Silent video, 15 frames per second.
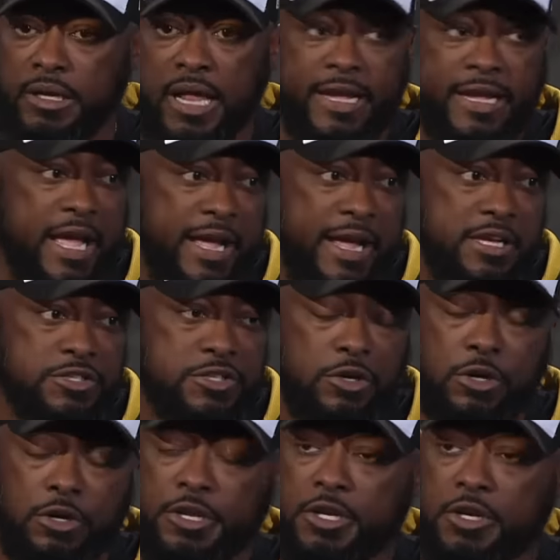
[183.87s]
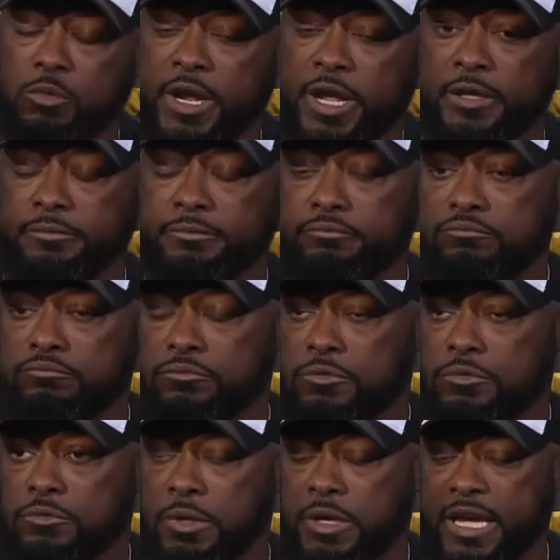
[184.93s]
And like I answered earlier in the week,
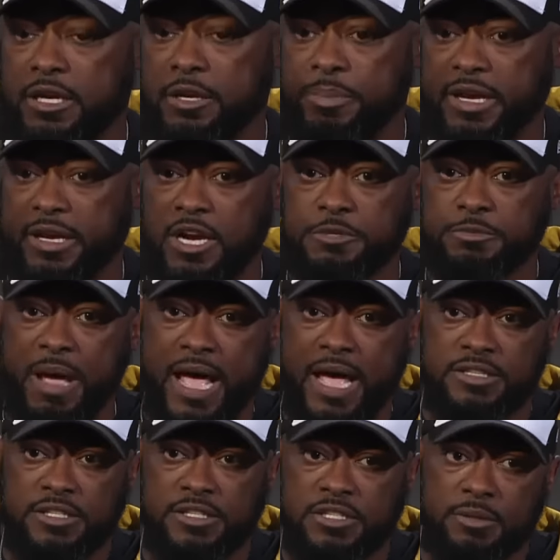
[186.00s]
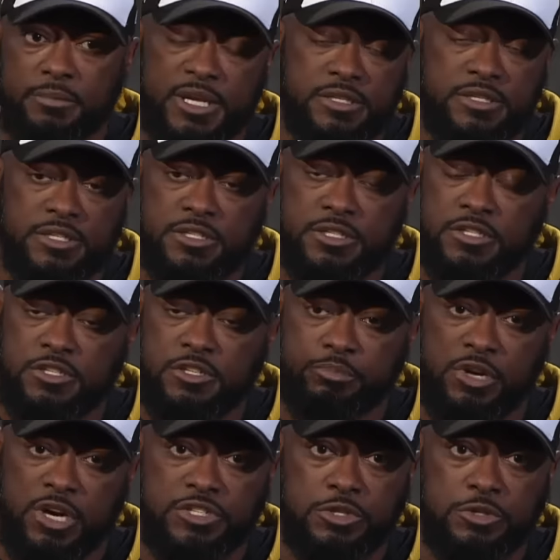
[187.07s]
we had to pick our spots. In some instances, the
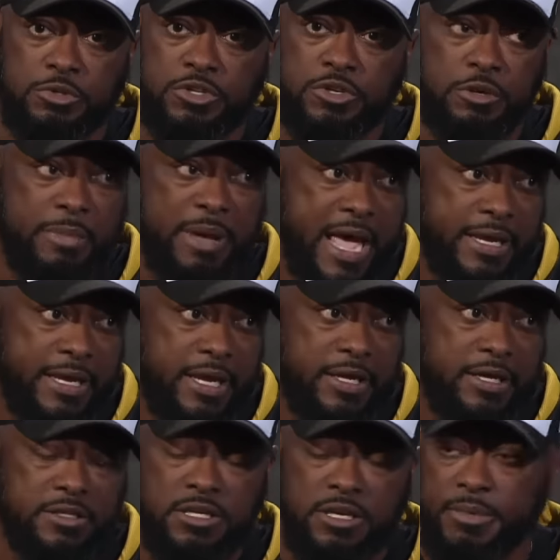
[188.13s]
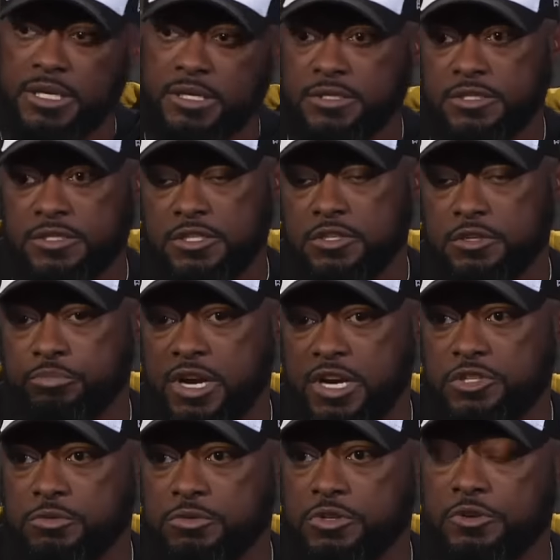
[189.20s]
pressure was on the back end. In some instances, the
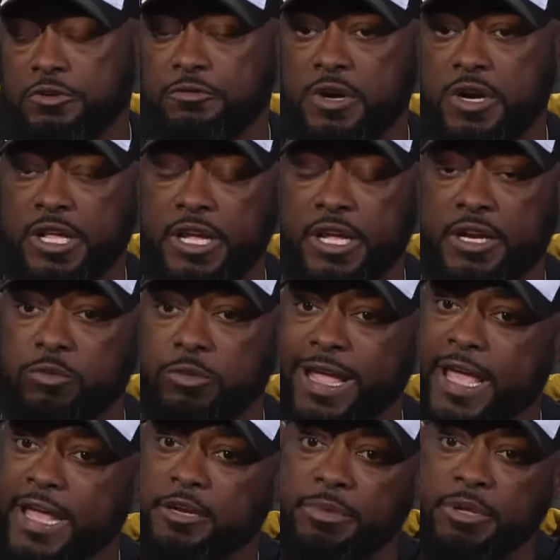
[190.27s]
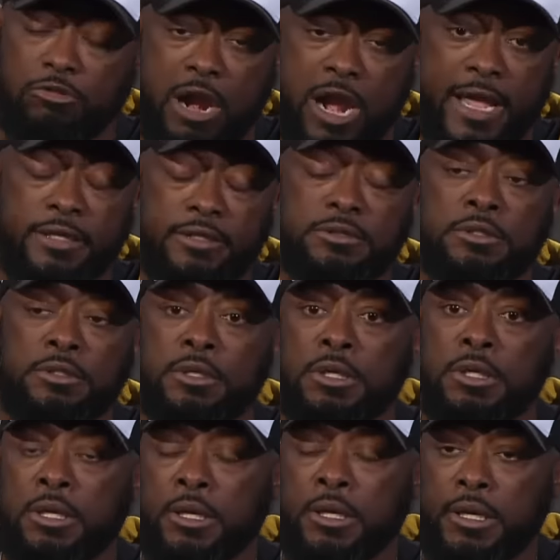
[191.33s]
pressure was on the front end, and we had to be right.
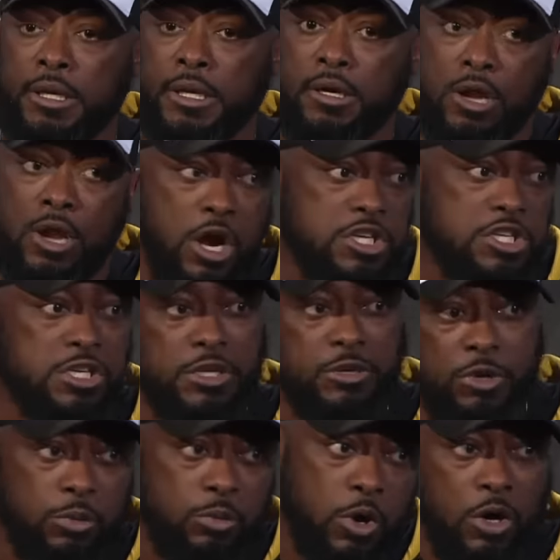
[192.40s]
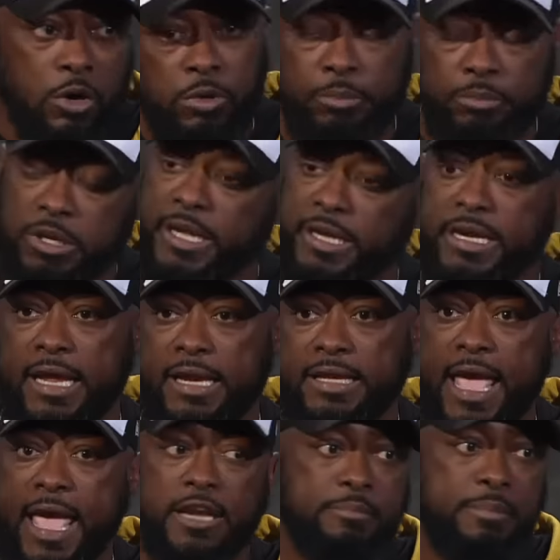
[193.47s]
And largely we were. We played that
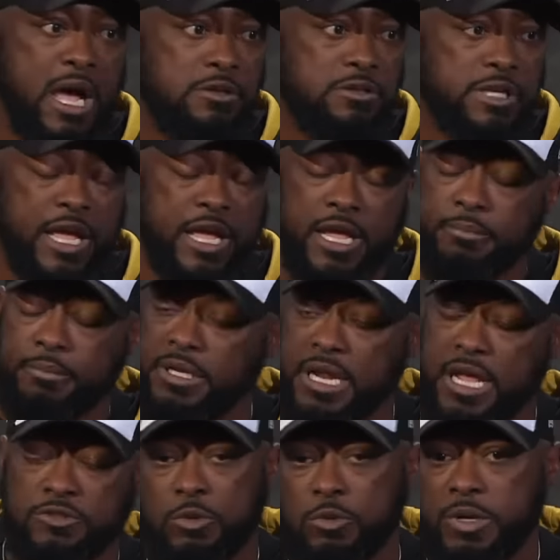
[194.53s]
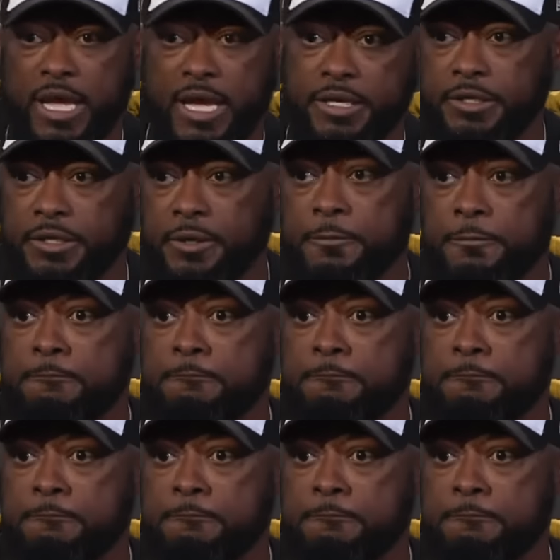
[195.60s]
cat and mouse game, and that's what we had to do.